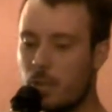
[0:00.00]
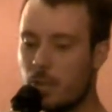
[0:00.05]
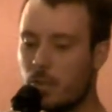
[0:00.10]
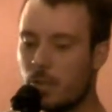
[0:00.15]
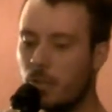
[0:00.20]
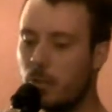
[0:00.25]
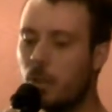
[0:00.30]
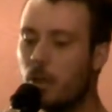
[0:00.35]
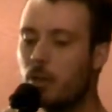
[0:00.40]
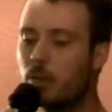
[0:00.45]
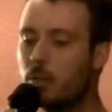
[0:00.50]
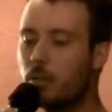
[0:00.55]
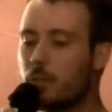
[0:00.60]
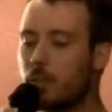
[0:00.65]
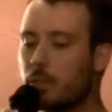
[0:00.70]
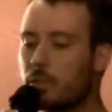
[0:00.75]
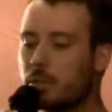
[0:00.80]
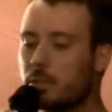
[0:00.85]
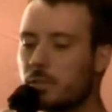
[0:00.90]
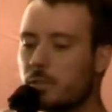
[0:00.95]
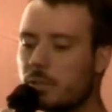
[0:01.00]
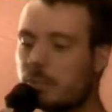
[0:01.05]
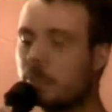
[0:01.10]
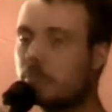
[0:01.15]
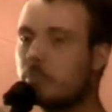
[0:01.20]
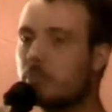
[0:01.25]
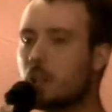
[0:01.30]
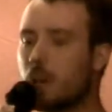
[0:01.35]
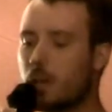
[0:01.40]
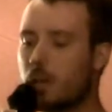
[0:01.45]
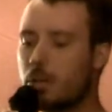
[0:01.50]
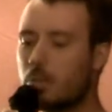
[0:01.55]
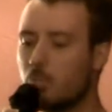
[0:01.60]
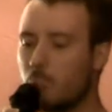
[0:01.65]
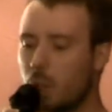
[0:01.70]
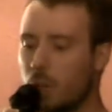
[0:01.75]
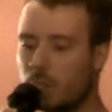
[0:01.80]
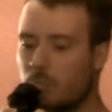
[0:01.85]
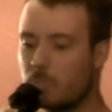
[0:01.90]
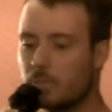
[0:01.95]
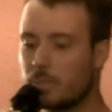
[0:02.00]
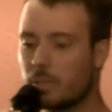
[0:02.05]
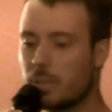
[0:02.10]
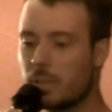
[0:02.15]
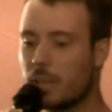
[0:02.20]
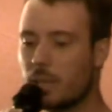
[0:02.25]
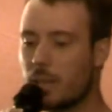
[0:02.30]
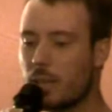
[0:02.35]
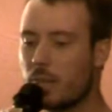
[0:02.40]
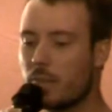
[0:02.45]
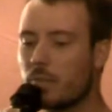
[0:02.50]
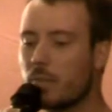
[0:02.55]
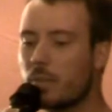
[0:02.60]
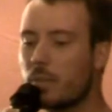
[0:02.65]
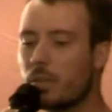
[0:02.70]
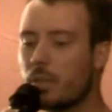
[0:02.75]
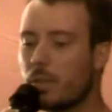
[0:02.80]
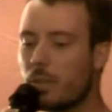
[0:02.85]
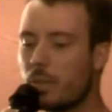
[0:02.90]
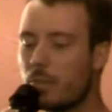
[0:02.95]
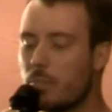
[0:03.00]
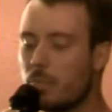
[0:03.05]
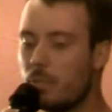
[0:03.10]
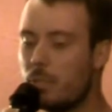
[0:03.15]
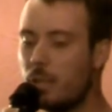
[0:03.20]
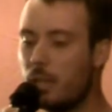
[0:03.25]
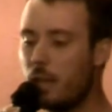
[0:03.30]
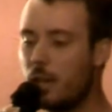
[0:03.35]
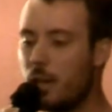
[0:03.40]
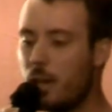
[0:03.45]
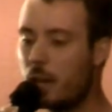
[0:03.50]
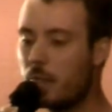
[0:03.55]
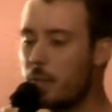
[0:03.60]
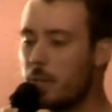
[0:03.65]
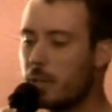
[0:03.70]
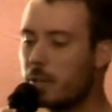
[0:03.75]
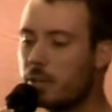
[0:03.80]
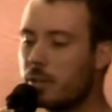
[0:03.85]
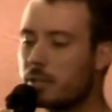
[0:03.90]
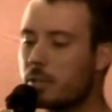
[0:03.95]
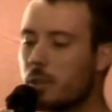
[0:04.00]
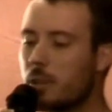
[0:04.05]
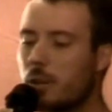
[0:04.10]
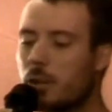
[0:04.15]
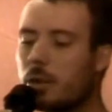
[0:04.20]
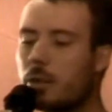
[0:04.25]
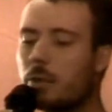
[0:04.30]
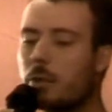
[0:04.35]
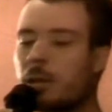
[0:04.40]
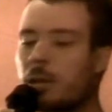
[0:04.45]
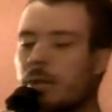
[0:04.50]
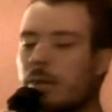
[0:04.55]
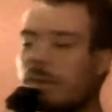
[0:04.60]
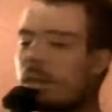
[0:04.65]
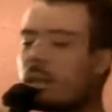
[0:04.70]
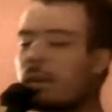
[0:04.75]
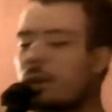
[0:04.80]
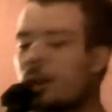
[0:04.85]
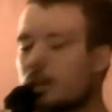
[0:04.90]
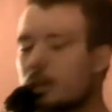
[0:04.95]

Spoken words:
No, there's just some tiny bumps. I can't feel them. I mean, it doesn't hurt or anything.